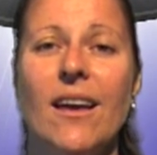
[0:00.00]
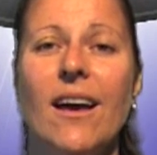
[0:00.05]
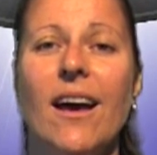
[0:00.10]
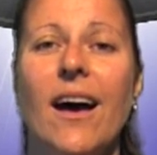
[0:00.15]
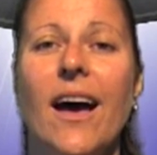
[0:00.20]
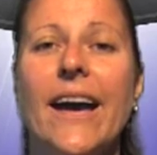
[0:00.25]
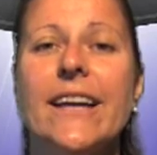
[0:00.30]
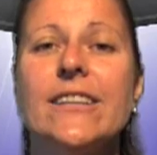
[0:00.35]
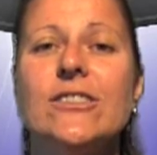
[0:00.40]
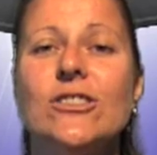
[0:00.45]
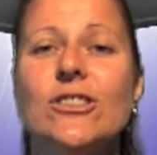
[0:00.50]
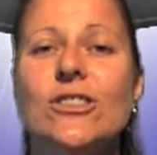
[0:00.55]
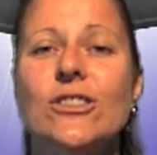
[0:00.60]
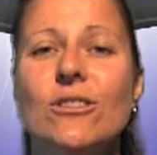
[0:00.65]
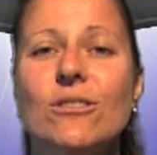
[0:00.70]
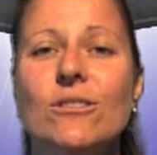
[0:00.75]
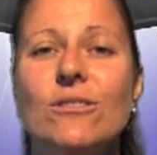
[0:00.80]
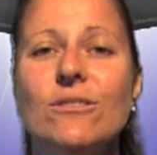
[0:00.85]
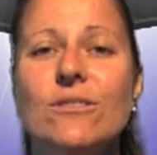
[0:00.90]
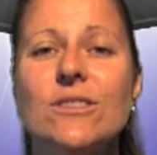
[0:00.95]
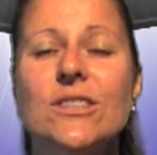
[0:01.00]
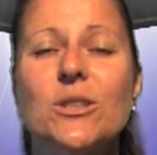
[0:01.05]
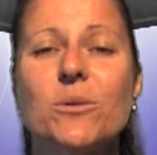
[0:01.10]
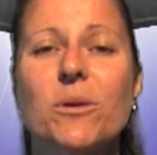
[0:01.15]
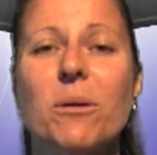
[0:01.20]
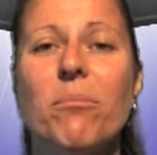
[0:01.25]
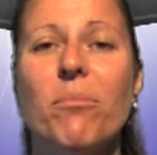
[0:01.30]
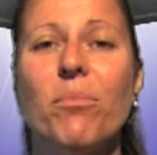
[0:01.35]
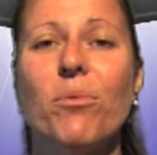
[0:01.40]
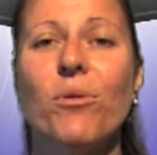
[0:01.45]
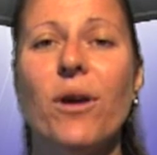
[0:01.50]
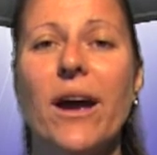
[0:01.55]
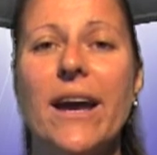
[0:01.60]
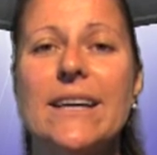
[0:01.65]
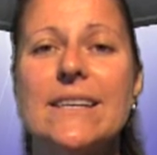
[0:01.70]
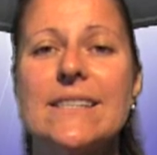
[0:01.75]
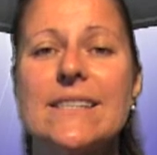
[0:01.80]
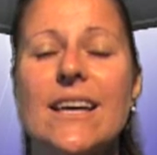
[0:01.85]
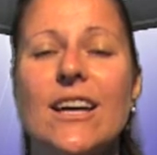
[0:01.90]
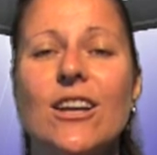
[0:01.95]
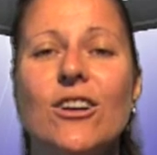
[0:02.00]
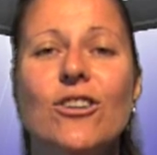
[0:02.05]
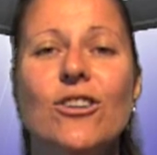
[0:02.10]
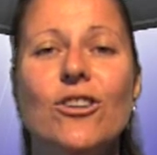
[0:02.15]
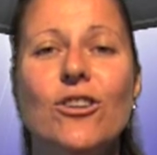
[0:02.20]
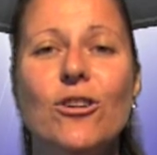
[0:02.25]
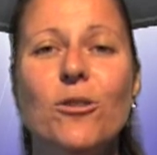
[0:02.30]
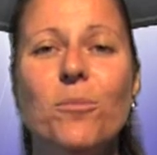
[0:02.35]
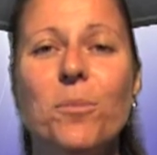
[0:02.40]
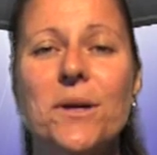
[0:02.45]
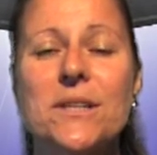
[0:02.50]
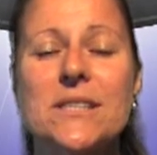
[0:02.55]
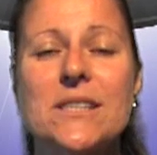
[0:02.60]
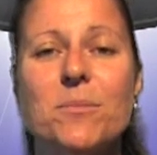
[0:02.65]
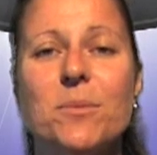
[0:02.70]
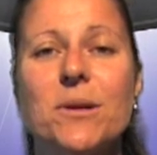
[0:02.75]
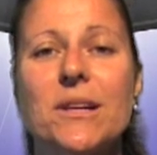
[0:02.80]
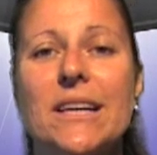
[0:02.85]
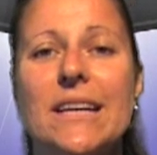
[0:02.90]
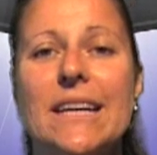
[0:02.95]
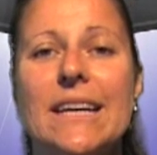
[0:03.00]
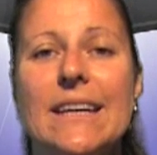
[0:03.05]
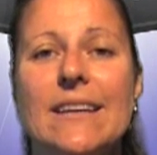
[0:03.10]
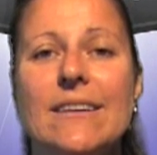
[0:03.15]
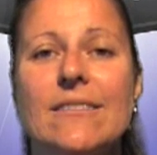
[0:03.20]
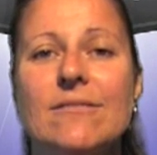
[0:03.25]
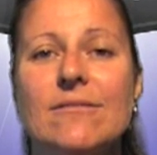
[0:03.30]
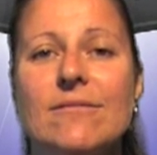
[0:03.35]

I choose to embrace a new possibility